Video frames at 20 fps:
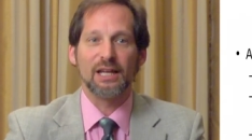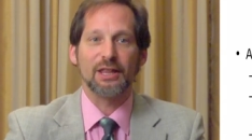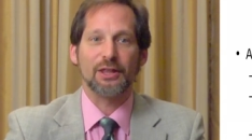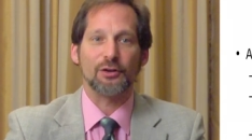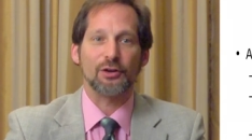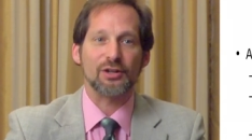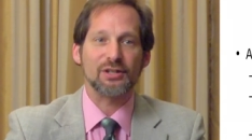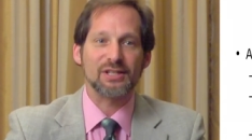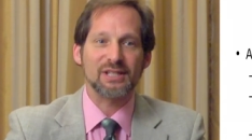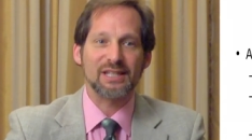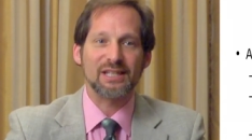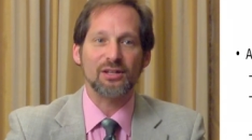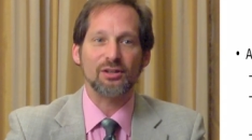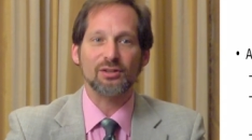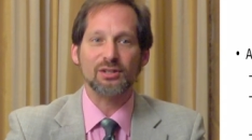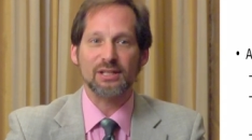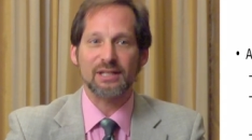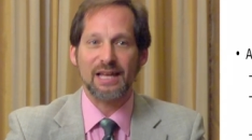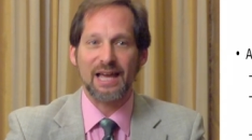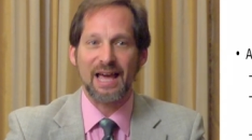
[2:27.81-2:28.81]
There are
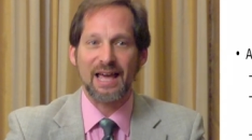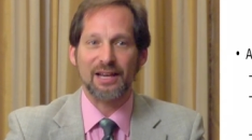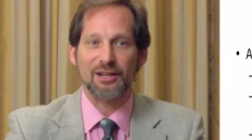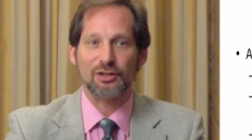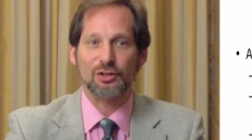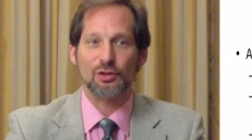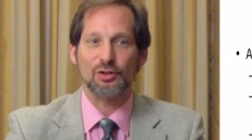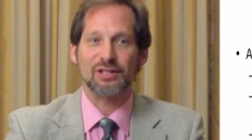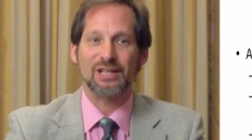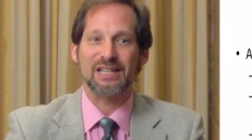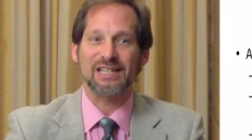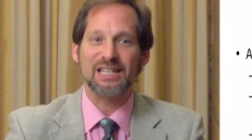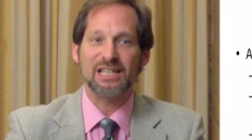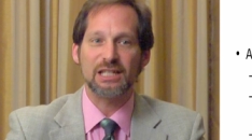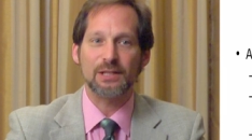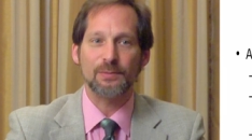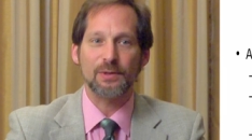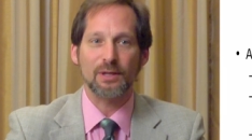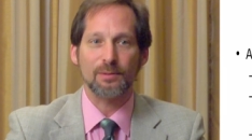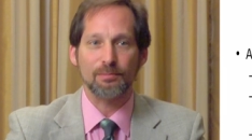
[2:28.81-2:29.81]
skills and attitudes that
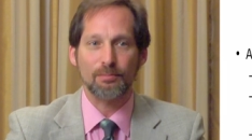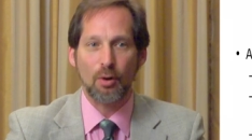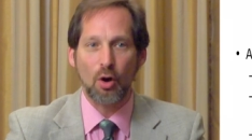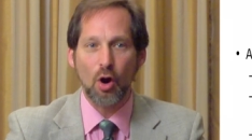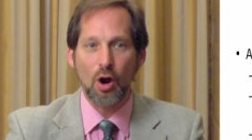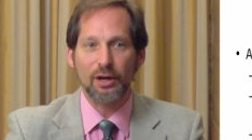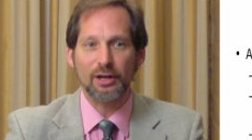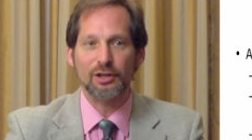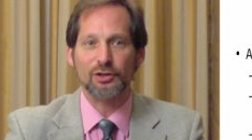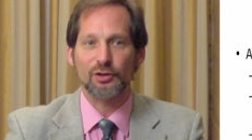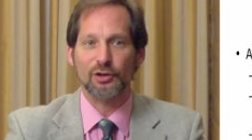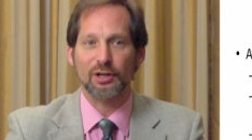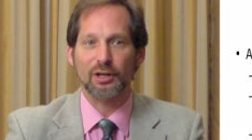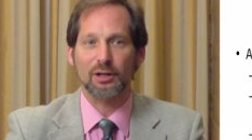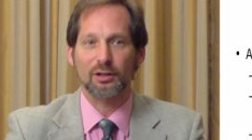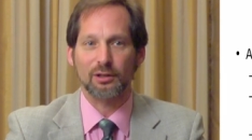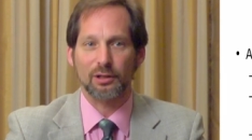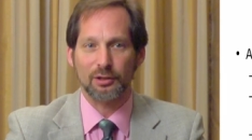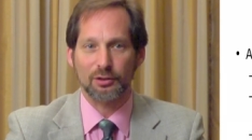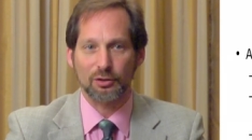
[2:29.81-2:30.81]
need to be imparted during a
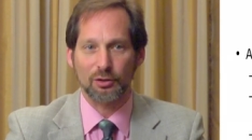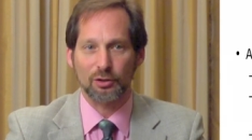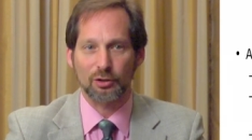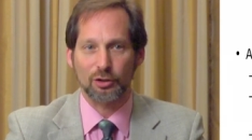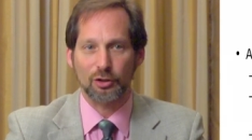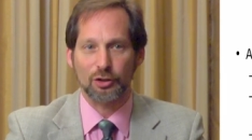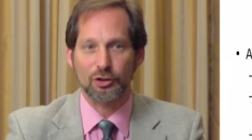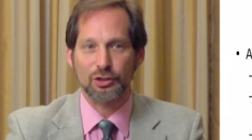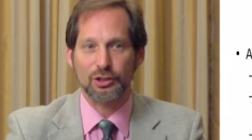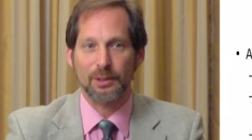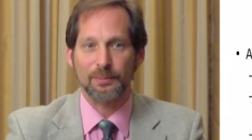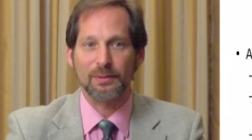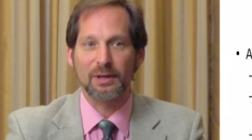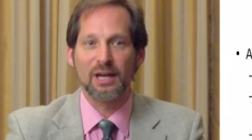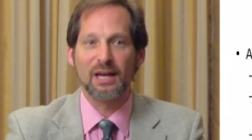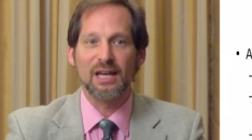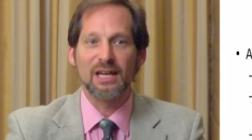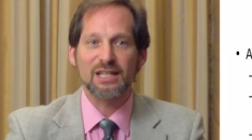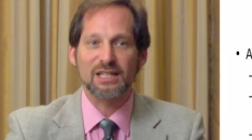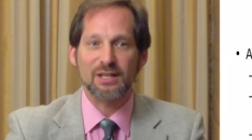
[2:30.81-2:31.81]
clinical clerkship
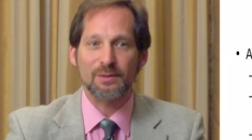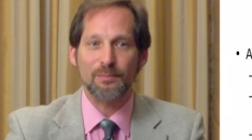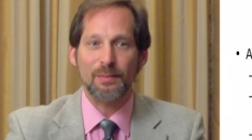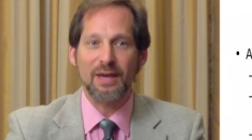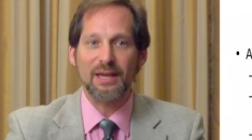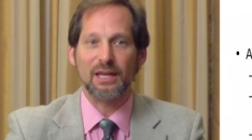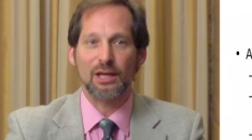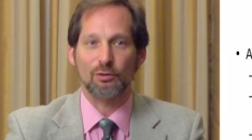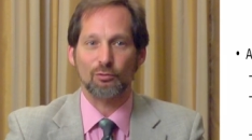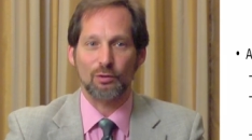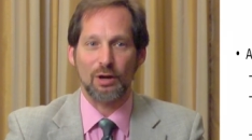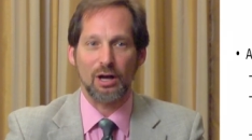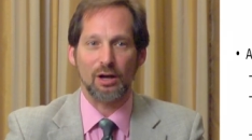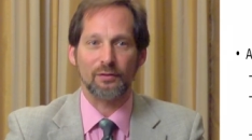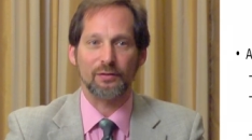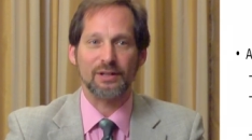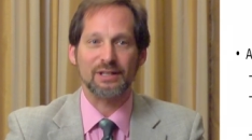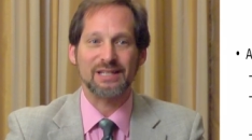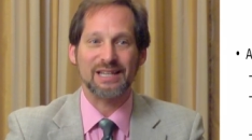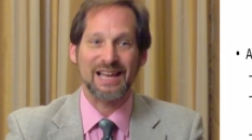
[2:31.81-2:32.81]
to make it
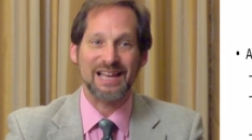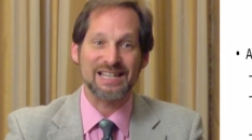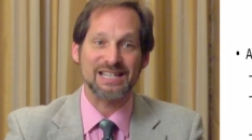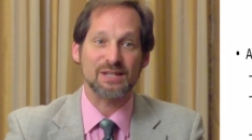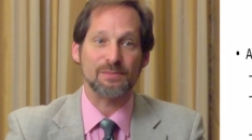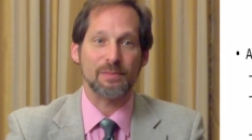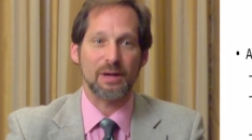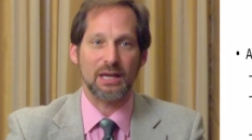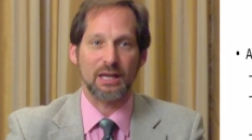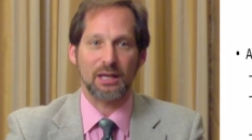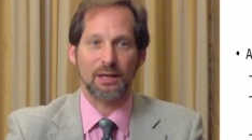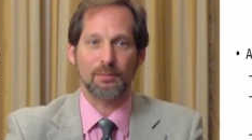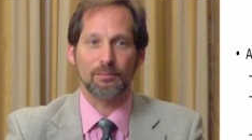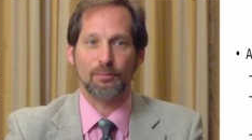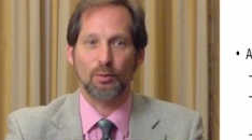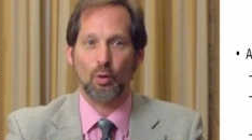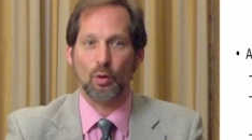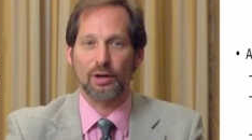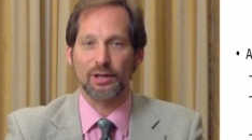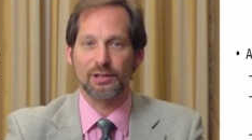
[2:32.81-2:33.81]
relevant and to make it
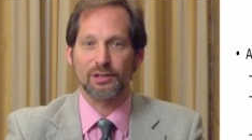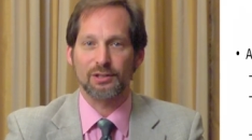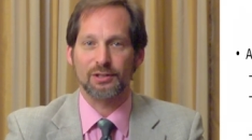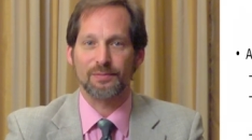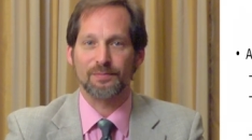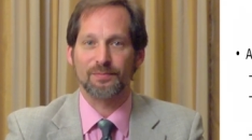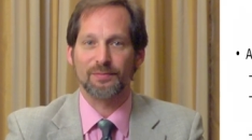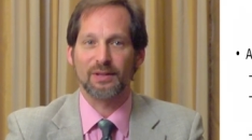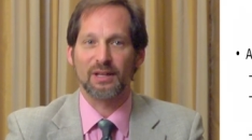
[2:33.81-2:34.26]
important.